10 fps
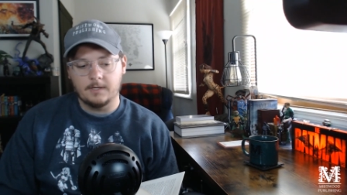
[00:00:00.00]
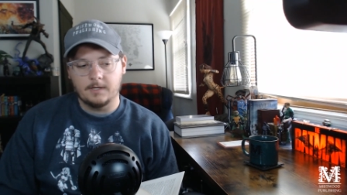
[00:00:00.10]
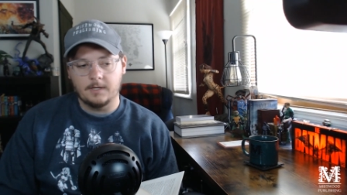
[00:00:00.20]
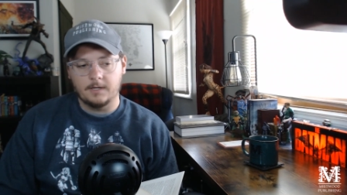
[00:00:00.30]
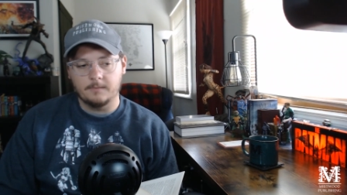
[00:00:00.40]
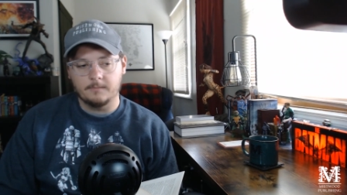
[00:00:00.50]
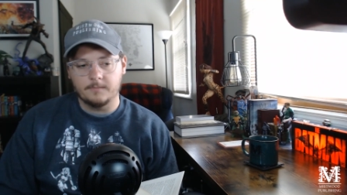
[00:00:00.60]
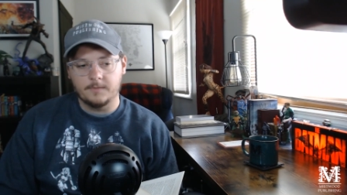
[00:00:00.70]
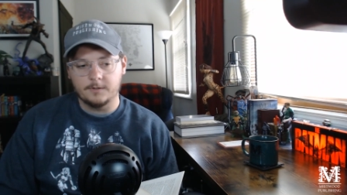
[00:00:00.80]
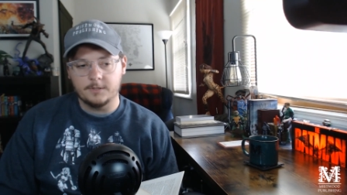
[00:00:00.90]

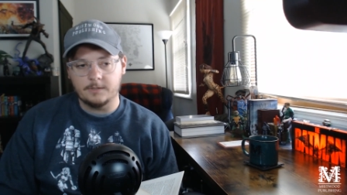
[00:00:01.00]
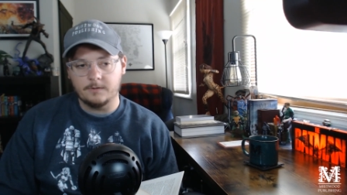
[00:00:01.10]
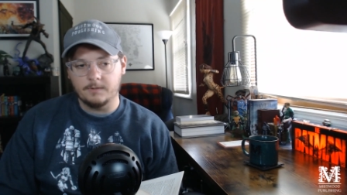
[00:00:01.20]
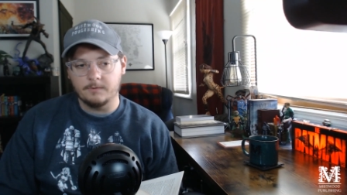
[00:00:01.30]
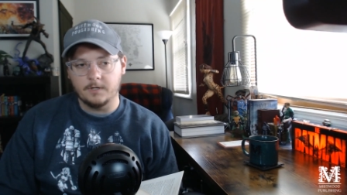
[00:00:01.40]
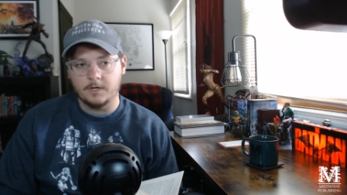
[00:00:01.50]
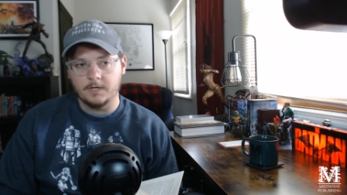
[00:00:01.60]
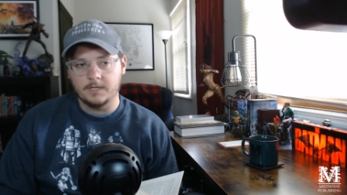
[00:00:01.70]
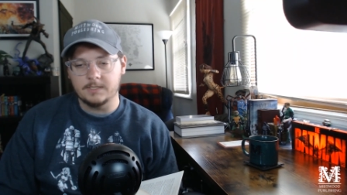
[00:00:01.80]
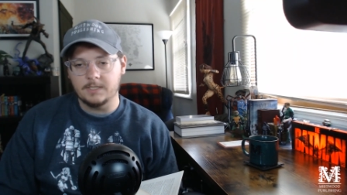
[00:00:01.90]
Um, they're generally
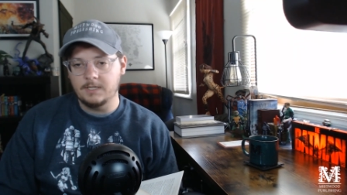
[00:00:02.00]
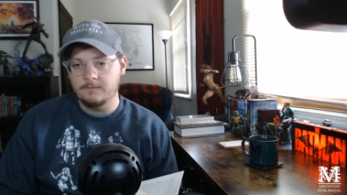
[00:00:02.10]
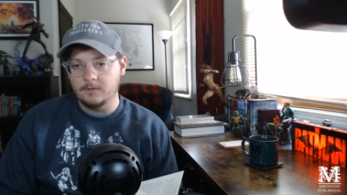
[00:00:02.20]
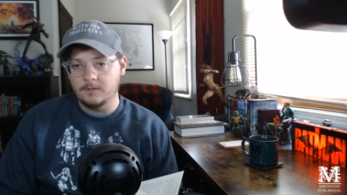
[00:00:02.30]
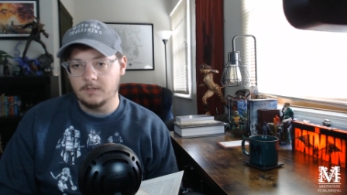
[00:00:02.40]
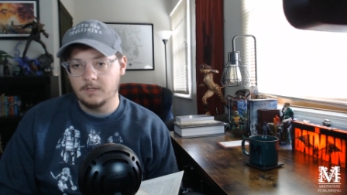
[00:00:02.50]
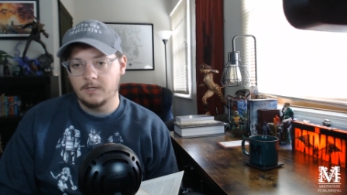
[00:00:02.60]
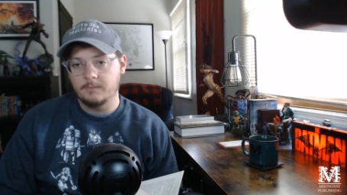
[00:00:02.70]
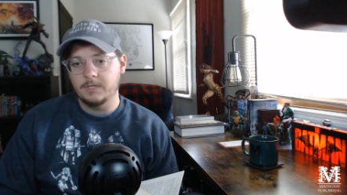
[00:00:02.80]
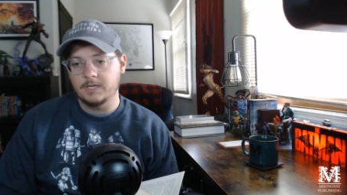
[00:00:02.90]
regarded as evil
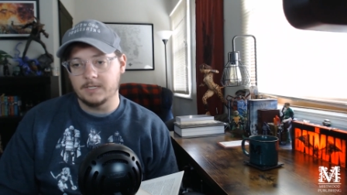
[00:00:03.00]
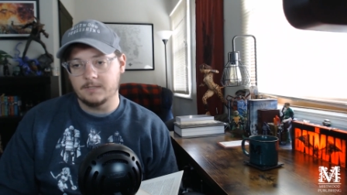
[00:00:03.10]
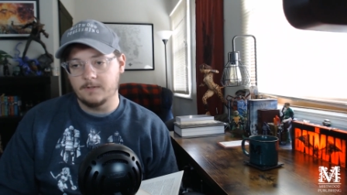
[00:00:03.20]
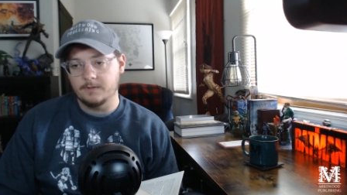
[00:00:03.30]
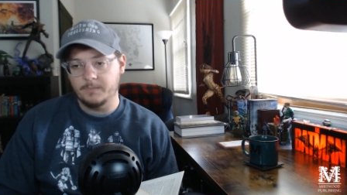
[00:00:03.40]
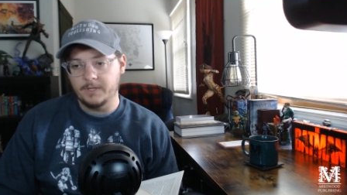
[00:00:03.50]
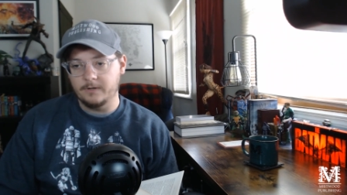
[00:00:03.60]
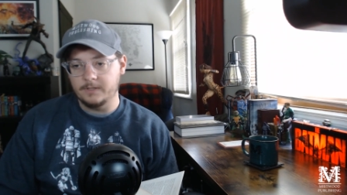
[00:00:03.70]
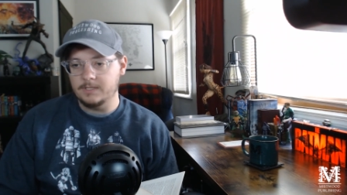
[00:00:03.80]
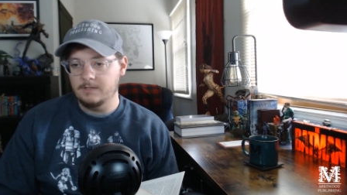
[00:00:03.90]
because of their
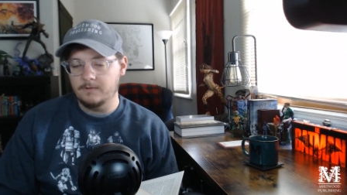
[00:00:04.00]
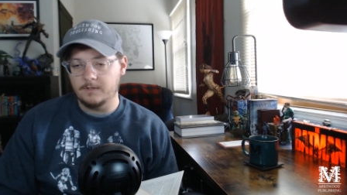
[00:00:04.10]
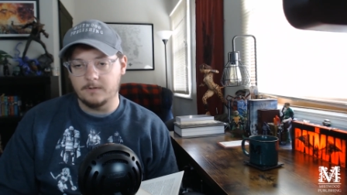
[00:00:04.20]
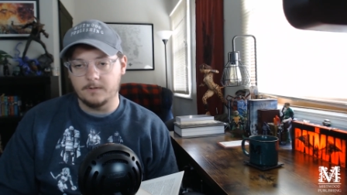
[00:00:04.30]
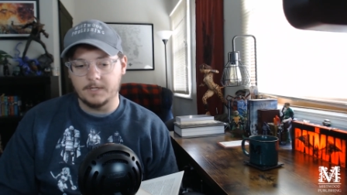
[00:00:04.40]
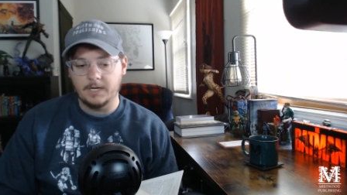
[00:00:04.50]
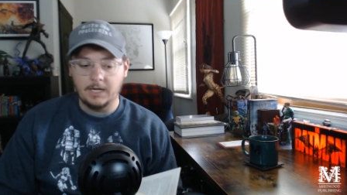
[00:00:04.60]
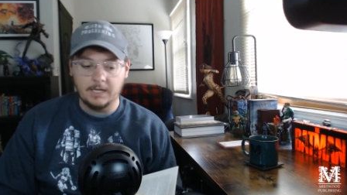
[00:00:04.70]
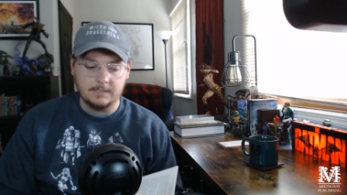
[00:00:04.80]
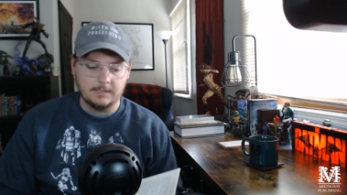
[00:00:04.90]
appearance, even though they're
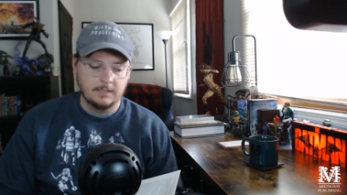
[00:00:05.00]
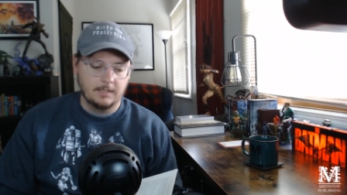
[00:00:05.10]
not.